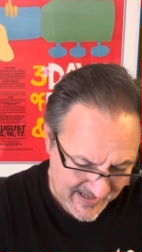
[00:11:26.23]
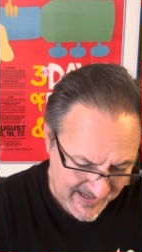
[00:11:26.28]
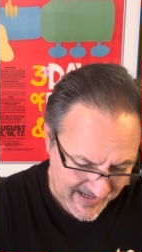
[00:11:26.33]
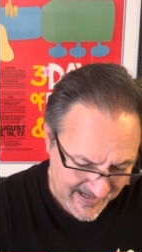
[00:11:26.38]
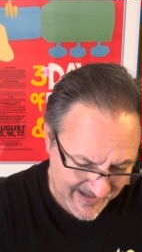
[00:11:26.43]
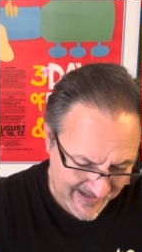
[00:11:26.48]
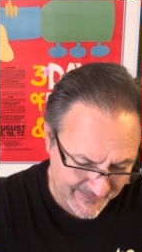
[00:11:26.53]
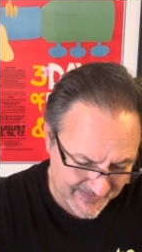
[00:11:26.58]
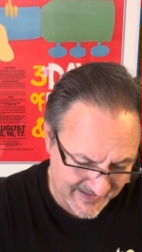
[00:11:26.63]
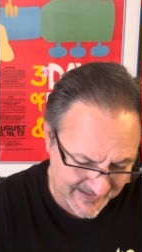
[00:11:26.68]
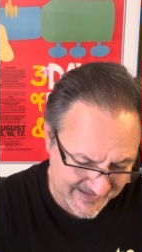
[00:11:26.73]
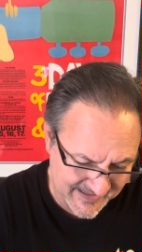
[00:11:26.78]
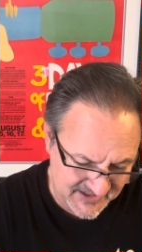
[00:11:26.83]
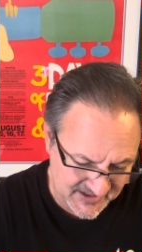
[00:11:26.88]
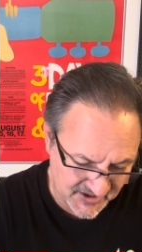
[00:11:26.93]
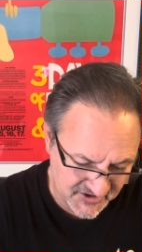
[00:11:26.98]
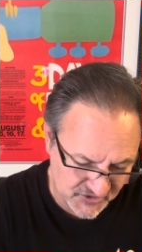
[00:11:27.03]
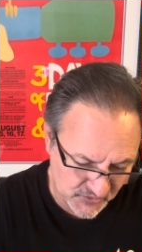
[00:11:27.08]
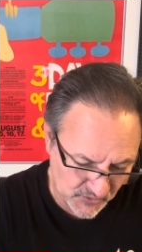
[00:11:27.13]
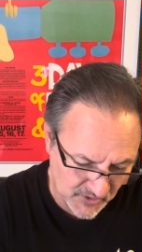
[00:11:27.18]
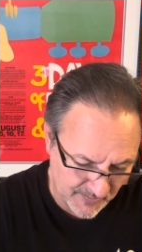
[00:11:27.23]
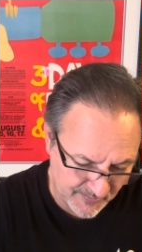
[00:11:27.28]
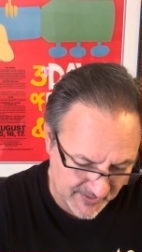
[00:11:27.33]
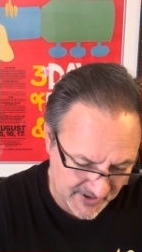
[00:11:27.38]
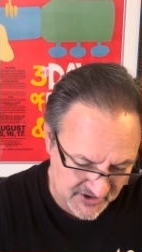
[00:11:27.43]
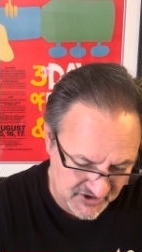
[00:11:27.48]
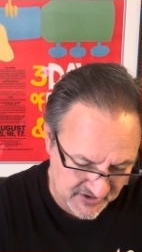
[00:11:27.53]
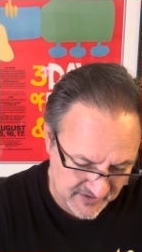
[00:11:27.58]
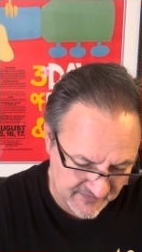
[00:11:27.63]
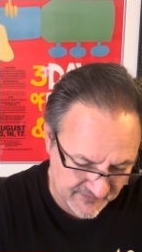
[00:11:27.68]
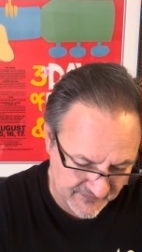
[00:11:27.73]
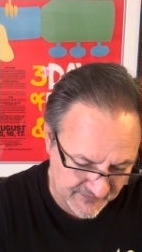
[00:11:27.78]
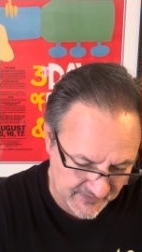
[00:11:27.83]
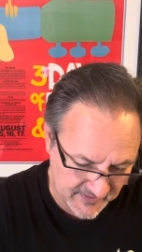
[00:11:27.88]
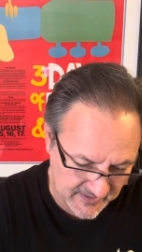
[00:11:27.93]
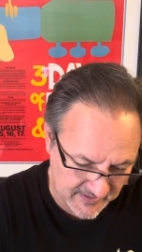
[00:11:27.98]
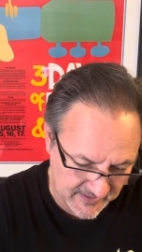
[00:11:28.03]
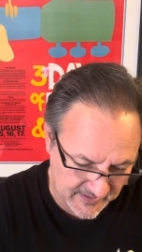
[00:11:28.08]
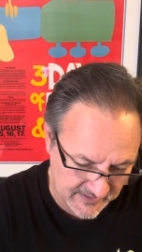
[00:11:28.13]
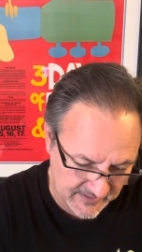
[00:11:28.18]
And then it gets into a bunch of,
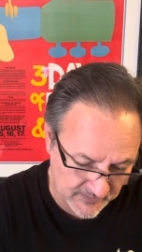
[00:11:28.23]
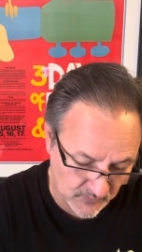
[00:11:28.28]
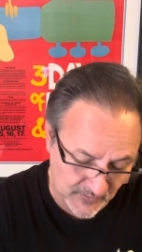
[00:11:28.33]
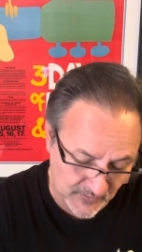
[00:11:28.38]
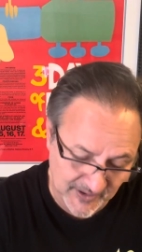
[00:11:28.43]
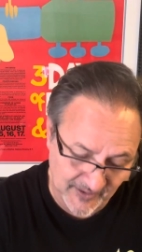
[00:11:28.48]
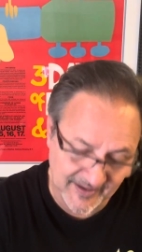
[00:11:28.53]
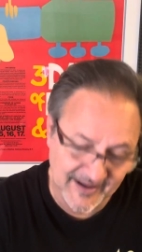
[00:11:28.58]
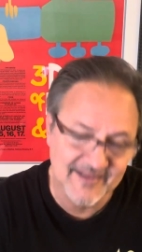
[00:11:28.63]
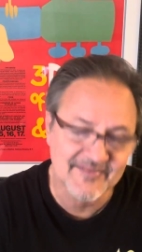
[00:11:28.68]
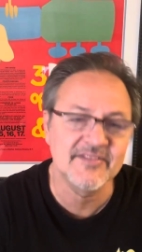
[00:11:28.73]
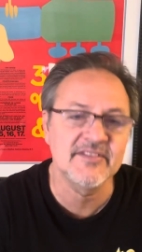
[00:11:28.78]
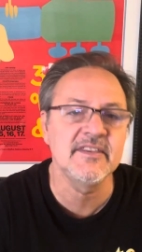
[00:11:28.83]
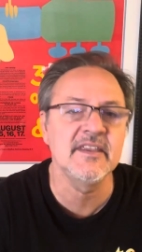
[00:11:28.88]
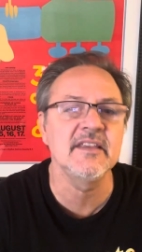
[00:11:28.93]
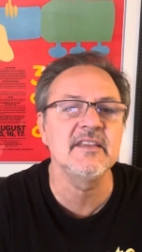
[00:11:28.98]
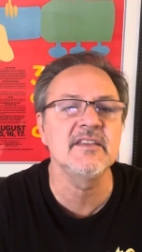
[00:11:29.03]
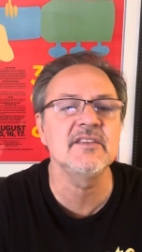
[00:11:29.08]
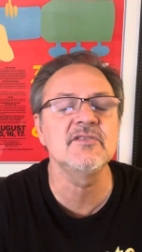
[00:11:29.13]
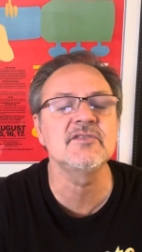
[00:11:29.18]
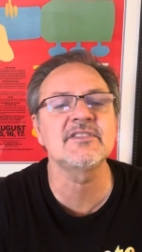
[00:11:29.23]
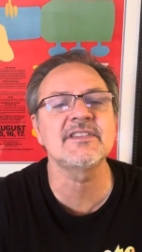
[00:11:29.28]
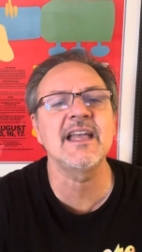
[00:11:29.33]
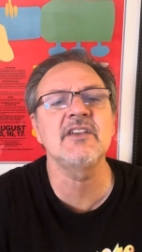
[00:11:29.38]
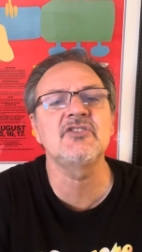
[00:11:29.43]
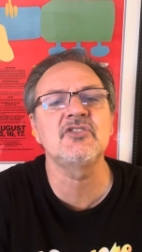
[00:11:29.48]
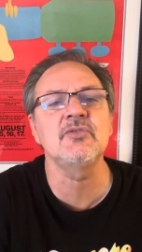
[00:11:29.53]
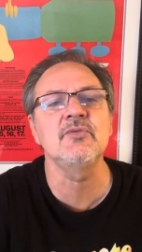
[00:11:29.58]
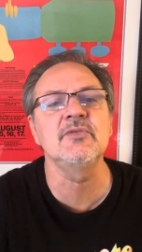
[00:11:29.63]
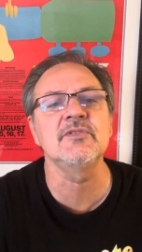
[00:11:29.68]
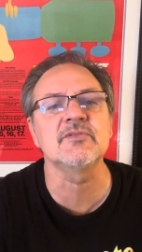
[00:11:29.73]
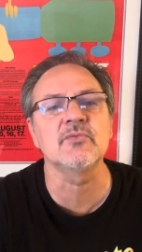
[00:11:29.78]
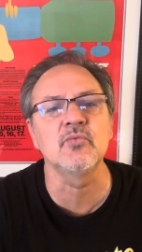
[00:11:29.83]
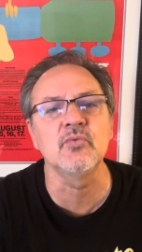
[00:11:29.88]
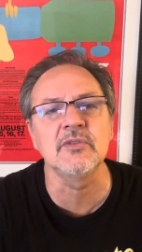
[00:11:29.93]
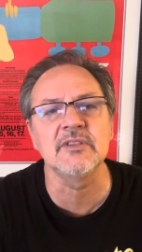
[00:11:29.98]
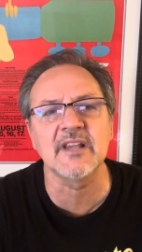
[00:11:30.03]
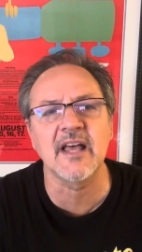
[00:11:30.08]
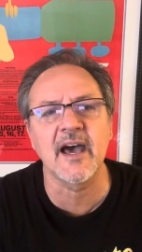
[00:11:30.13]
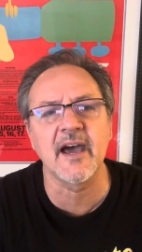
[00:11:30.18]
side 2 is a
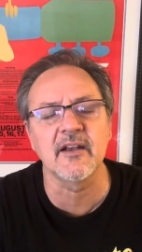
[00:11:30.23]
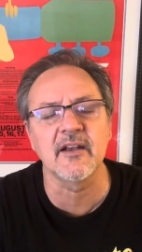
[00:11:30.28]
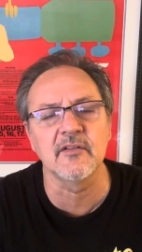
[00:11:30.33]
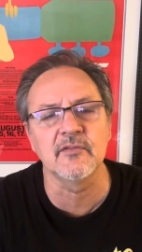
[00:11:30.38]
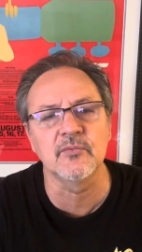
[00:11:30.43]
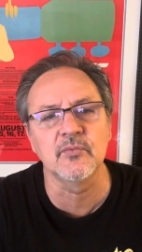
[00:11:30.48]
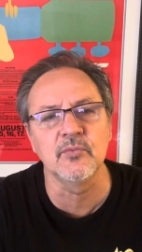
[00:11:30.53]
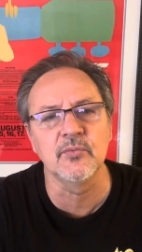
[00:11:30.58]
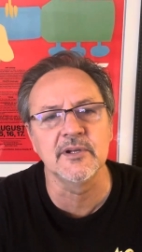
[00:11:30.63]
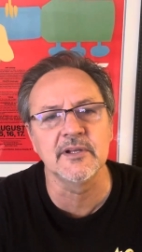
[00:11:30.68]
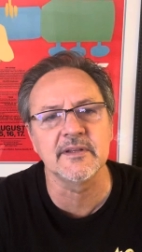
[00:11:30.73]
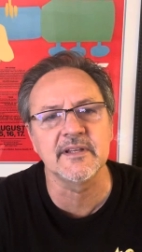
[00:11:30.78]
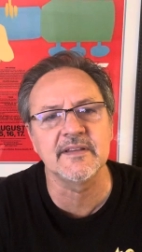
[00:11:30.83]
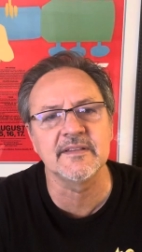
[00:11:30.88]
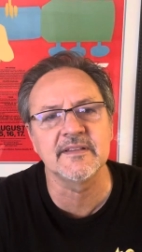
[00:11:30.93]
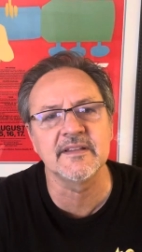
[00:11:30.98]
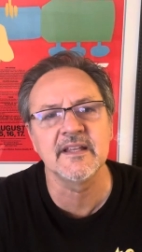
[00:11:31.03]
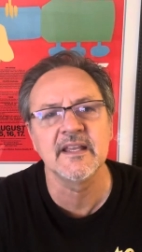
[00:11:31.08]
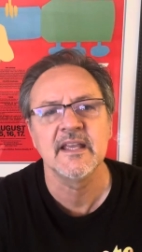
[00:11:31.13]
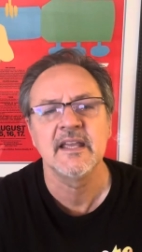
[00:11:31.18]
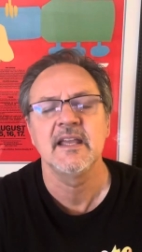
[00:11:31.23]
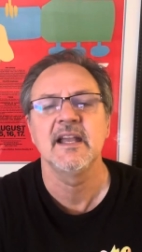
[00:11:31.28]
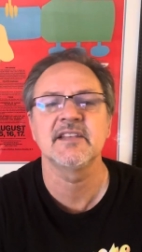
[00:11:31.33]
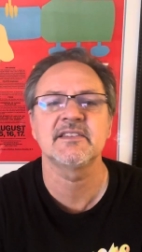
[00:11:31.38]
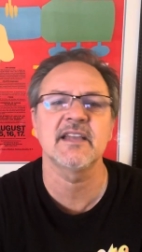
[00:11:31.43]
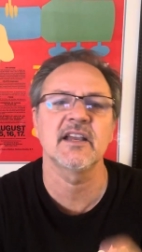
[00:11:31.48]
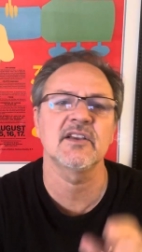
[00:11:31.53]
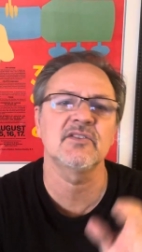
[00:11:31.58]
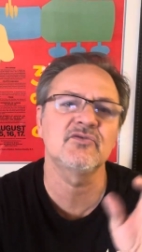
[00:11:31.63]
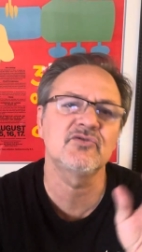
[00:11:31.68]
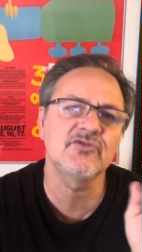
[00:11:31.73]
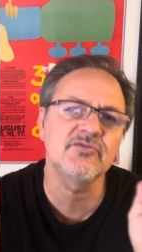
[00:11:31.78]
lot of really, it's like